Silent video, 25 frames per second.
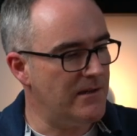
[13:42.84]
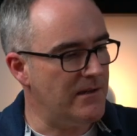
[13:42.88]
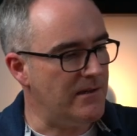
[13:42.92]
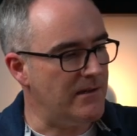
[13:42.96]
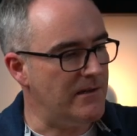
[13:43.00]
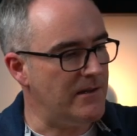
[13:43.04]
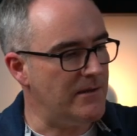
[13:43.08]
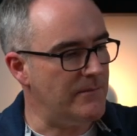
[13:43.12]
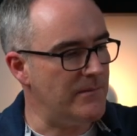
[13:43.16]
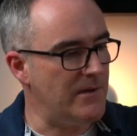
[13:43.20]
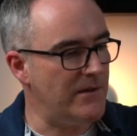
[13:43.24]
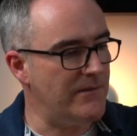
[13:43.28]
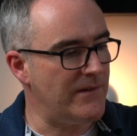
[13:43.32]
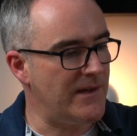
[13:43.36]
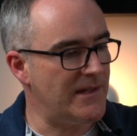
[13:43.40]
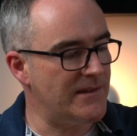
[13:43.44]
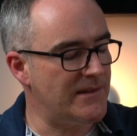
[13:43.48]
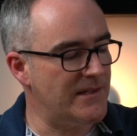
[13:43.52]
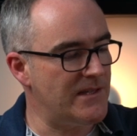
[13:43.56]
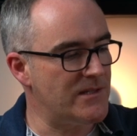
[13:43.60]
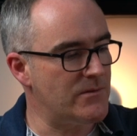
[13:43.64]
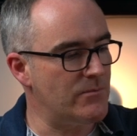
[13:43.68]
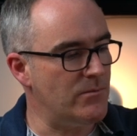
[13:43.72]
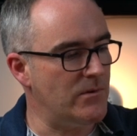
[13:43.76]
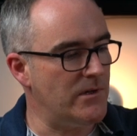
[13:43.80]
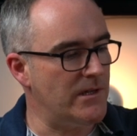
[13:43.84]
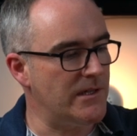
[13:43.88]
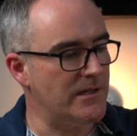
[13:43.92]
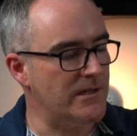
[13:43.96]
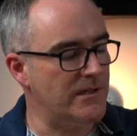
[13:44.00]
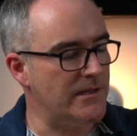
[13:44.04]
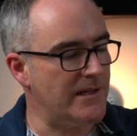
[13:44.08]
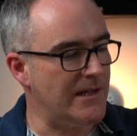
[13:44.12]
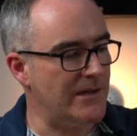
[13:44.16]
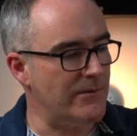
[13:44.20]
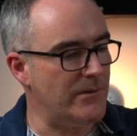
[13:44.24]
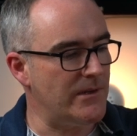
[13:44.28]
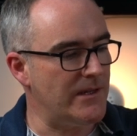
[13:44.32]
Um, I've had this winder
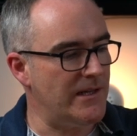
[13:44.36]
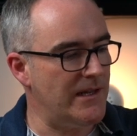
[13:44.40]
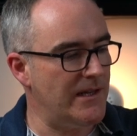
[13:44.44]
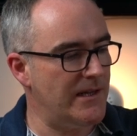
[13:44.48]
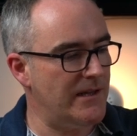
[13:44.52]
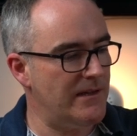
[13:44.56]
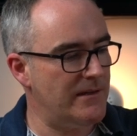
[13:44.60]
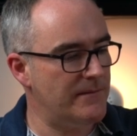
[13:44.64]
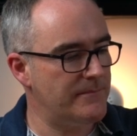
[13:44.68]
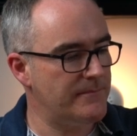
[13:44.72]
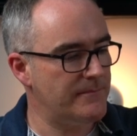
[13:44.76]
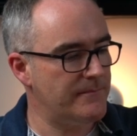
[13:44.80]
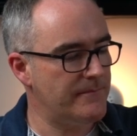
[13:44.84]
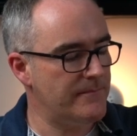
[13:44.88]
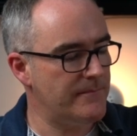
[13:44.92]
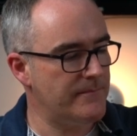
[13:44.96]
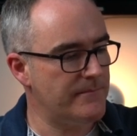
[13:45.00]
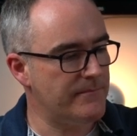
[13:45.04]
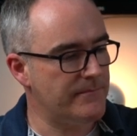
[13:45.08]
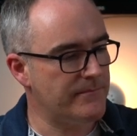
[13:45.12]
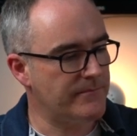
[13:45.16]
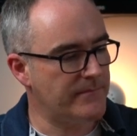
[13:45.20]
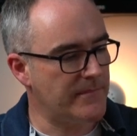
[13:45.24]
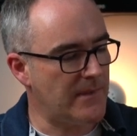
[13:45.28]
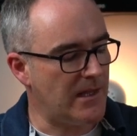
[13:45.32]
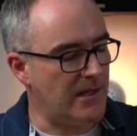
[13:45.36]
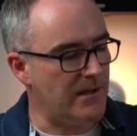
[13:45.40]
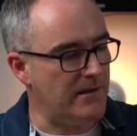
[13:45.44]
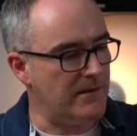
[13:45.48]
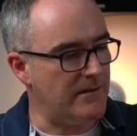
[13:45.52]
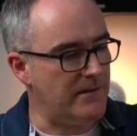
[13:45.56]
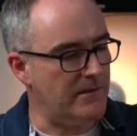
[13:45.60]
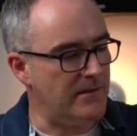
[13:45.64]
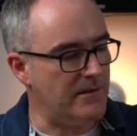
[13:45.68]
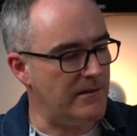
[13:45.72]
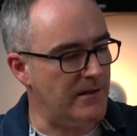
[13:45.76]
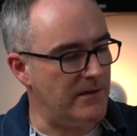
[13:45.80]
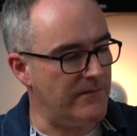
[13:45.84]
now a year.
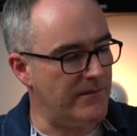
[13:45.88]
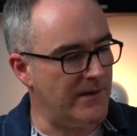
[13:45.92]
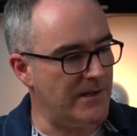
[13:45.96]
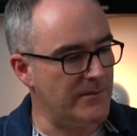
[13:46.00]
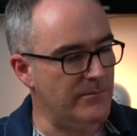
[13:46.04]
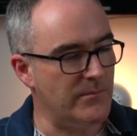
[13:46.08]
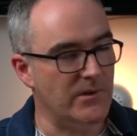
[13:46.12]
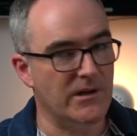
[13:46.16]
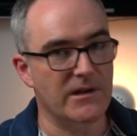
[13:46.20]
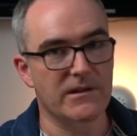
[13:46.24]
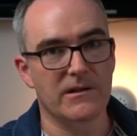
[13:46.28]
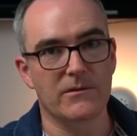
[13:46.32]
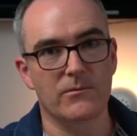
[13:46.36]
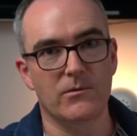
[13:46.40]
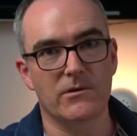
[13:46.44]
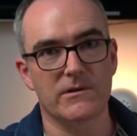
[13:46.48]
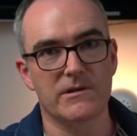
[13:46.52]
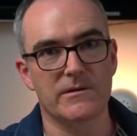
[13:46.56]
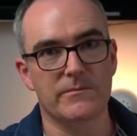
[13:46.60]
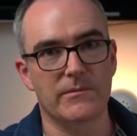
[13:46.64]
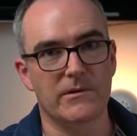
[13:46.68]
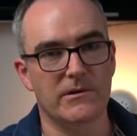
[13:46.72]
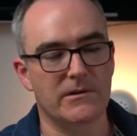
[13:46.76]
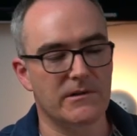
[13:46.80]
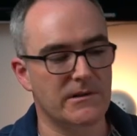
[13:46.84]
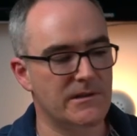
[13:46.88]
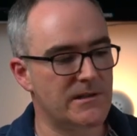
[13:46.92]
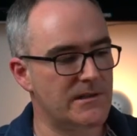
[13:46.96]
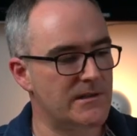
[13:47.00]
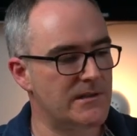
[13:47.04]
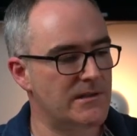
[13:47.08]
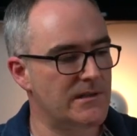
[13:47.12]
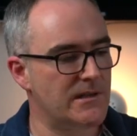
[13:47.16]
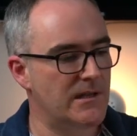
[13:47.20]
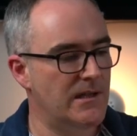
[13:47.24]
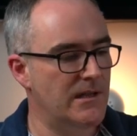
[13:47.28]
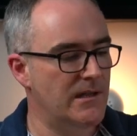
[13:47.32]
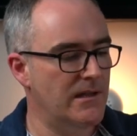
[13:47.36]
Uh, I've had my other watch
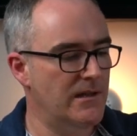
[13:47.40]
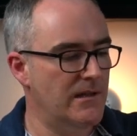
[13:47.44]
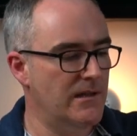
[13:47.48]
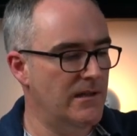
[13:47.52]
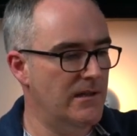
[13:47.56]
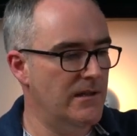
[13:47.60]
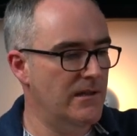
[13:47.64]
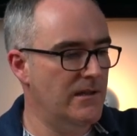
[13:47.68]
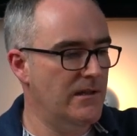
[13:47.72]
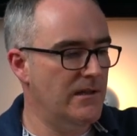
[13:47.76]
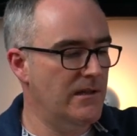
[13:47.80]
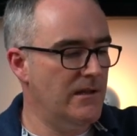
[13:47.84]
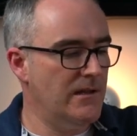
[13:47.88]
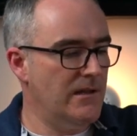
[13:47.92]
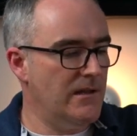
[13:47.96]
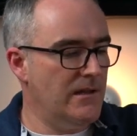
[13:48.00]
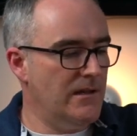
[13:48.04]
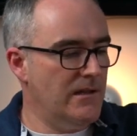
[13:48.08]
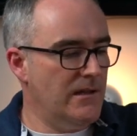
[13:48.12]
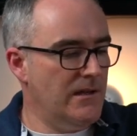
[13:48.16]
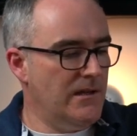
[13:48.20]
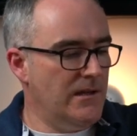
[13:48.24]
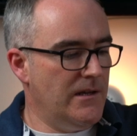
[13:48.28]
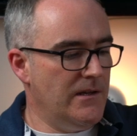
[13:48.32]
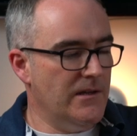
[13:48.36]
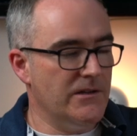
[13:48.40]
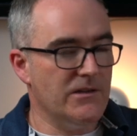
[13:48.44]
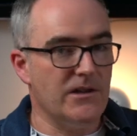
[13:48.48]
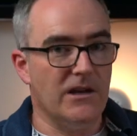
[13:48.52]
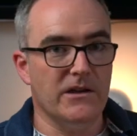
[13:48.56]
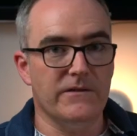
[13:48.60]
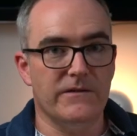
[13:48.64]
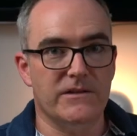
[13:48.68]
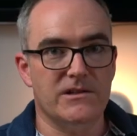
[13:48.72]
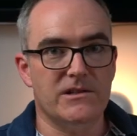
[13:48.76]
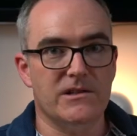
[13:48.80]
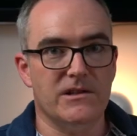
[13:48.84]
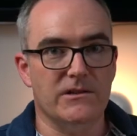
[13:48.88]
box
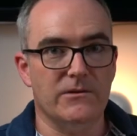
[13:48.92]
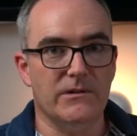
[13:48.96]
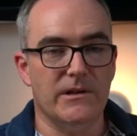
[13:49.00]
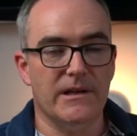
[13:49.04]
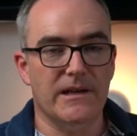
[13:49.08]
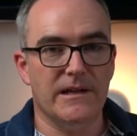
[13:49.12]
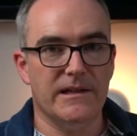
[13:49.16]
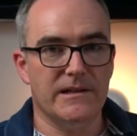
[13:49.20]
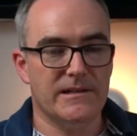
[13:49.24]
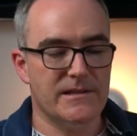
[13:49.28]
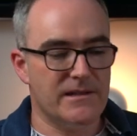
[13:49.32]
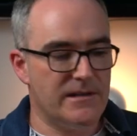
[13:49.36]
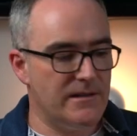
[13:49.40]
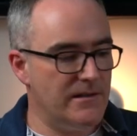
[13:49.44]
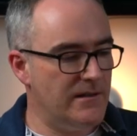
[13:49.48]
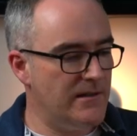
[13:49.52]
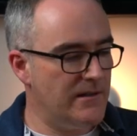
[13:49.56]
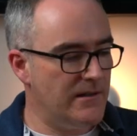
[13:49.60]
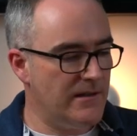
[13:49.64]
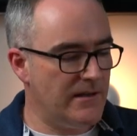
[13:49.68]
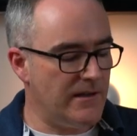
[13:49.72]
over two years.